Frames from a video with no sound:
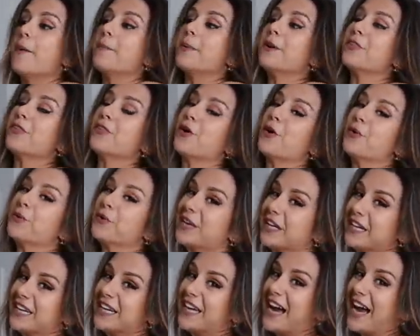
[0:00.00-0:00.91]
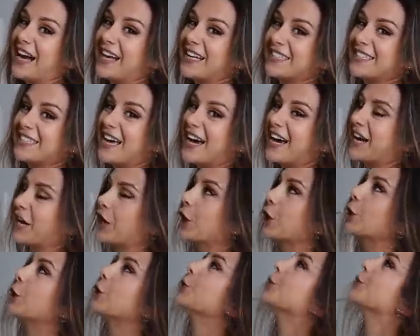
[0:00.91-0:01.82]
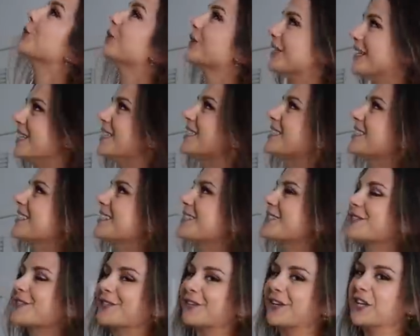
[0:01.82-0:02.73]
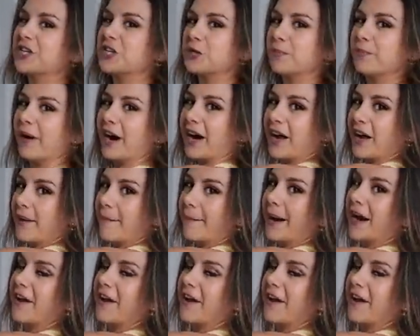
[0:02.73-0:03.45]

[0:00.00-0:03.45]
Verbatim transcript: but the Whitney has that glorious scrunch butt,